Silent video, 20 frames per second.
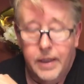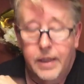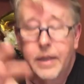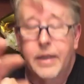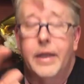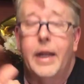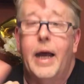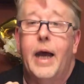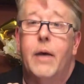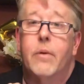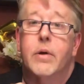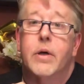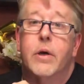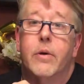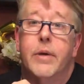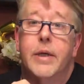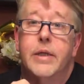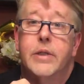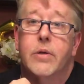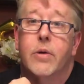Now we're
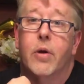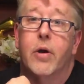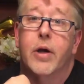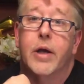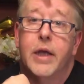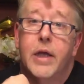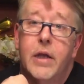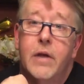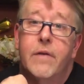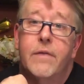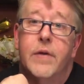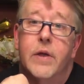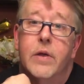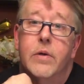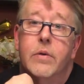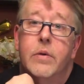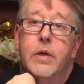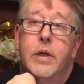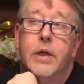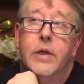going to our interview
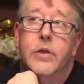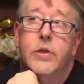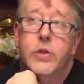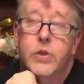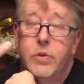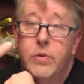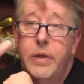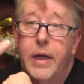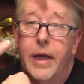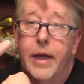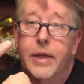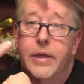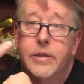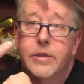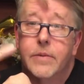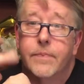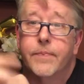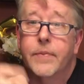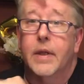in 2 days,